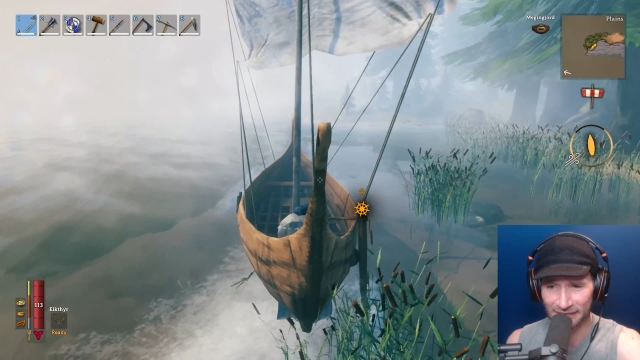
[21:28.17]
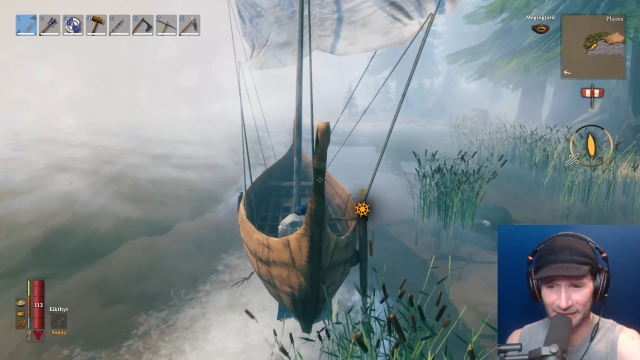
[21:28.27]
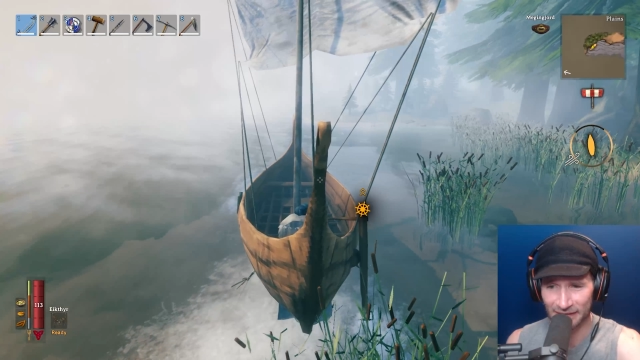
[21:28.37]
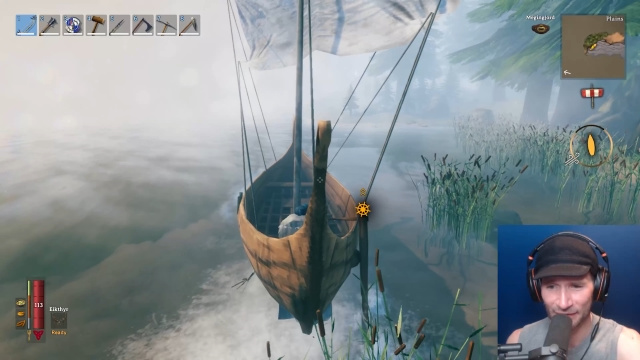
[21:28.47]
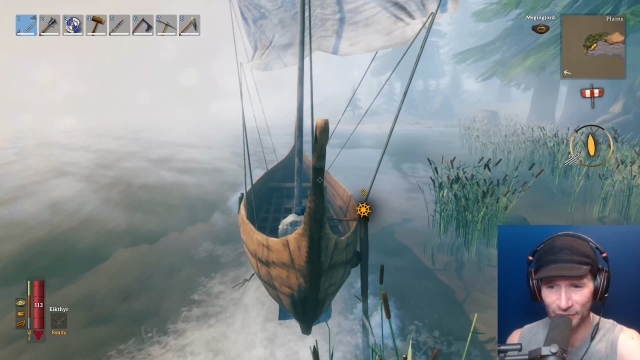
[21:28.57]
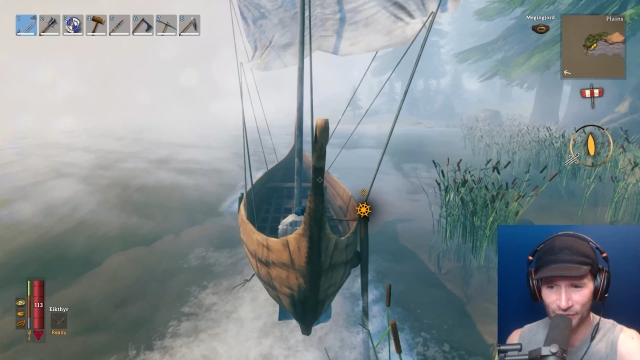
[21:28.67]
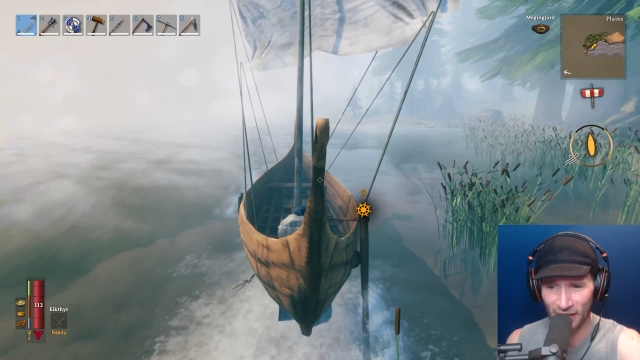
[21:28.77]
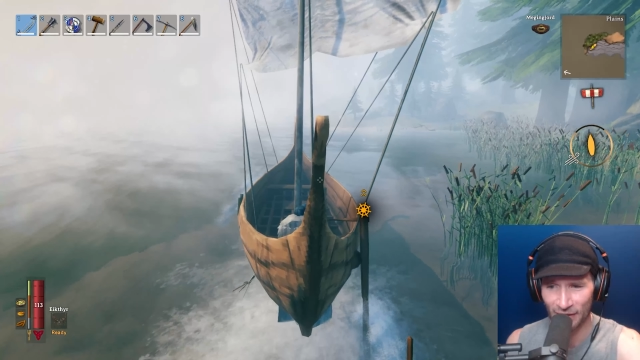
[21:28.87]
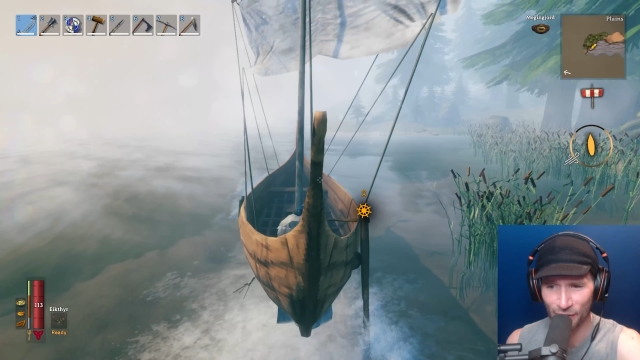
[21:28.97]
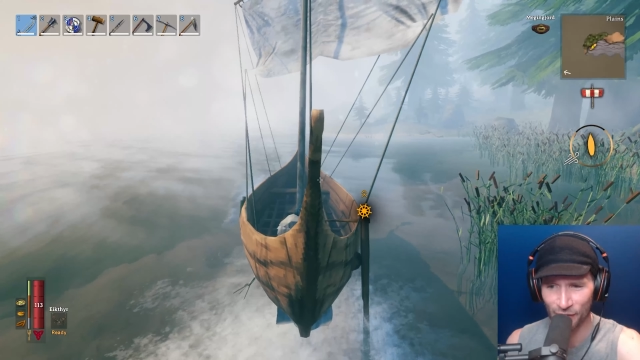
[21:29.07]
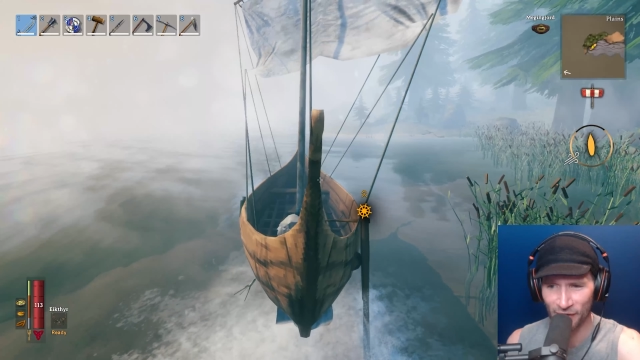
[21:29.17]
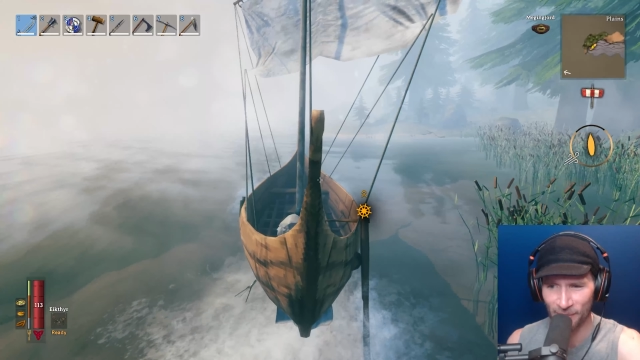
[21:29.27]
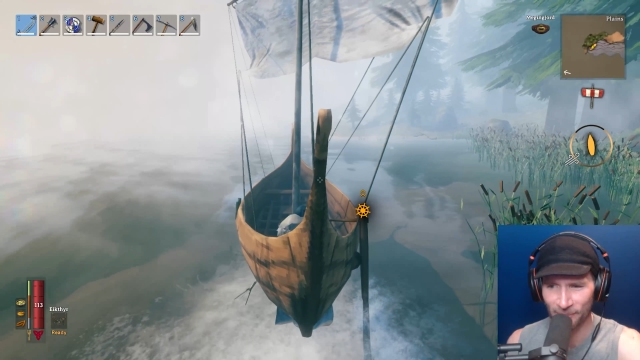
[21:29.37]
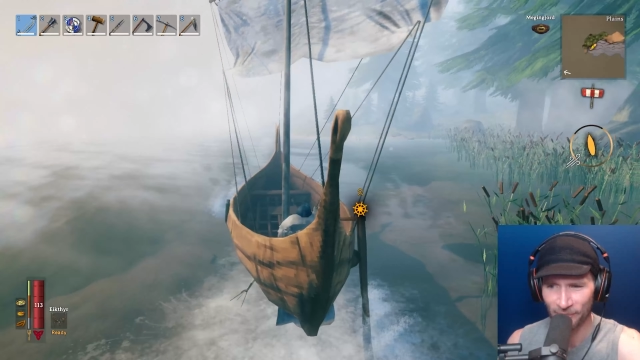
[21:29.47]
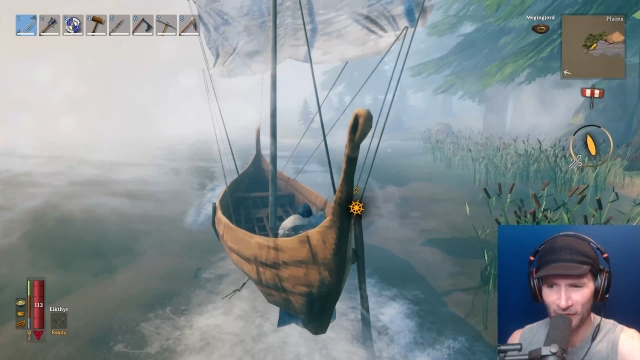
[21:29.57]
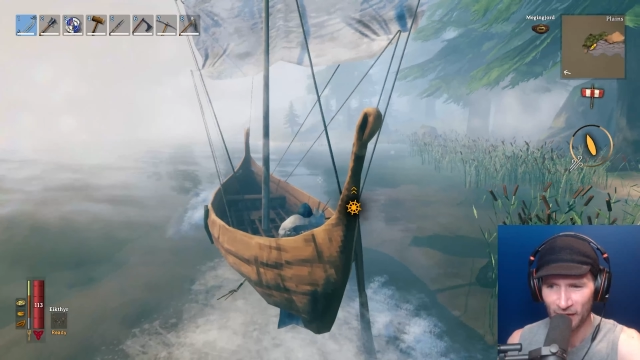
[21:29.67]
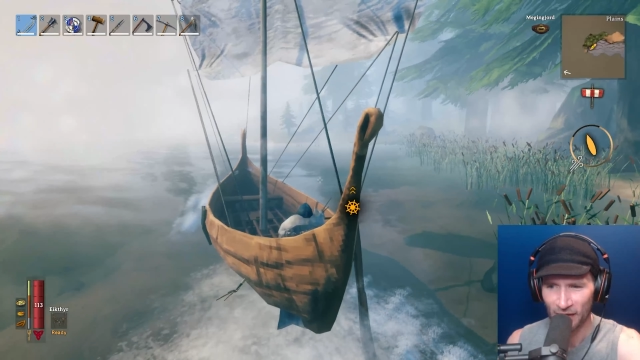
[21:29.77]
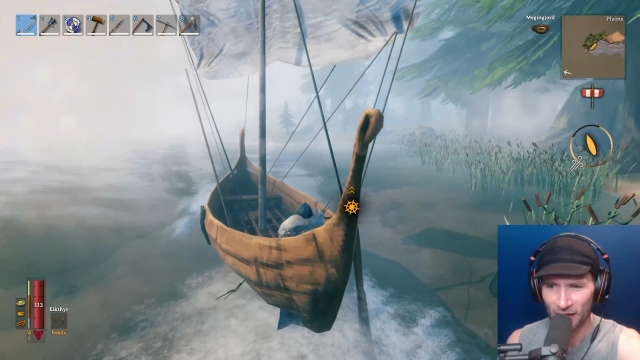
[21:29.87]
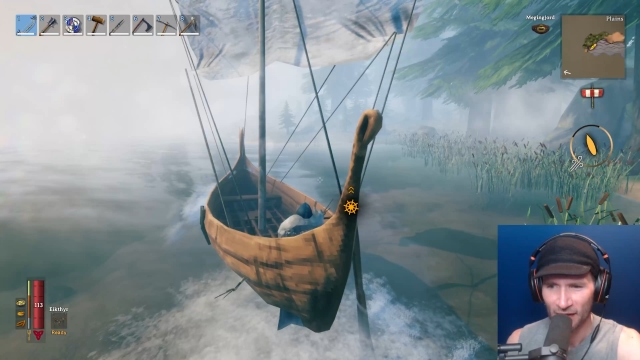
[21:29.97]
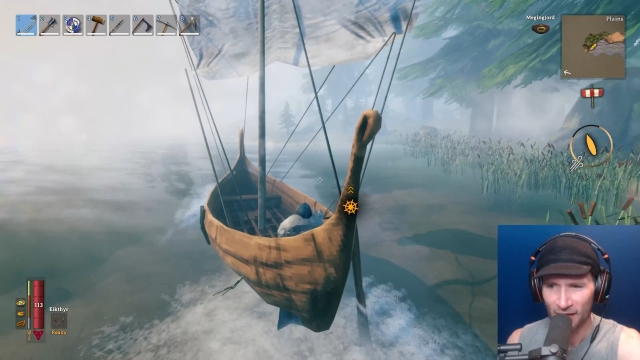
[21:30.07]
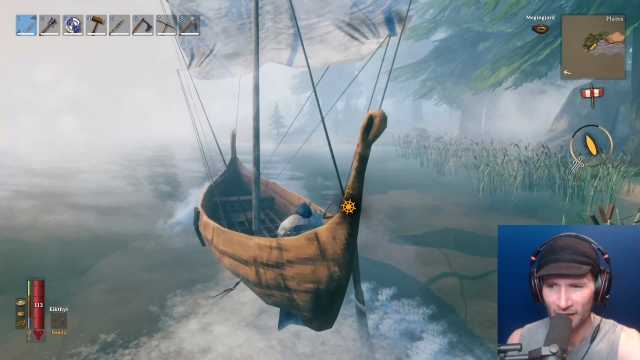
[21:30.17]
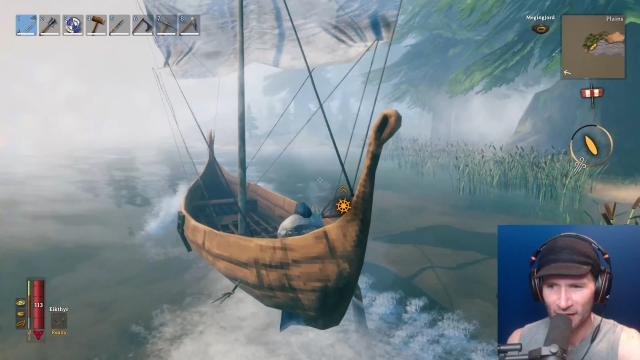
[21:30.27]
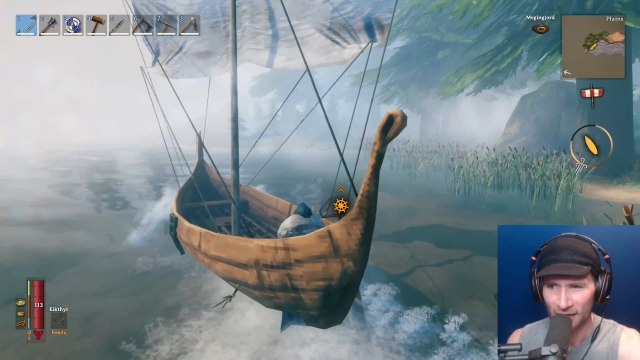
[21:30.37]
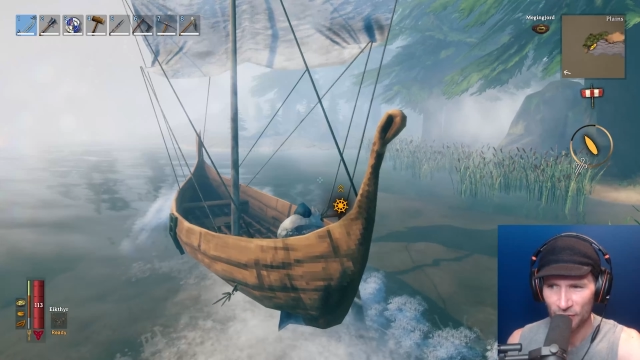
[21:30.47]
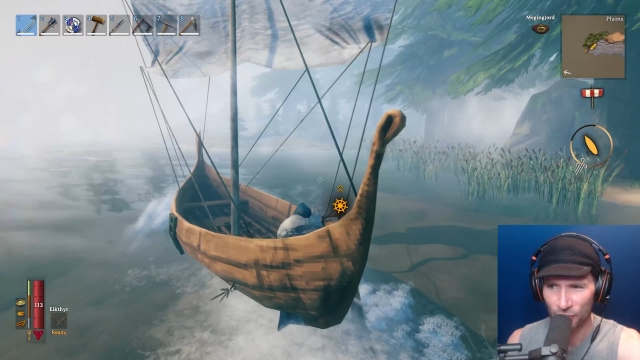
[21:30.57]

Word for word: Get a little shallow there. Let's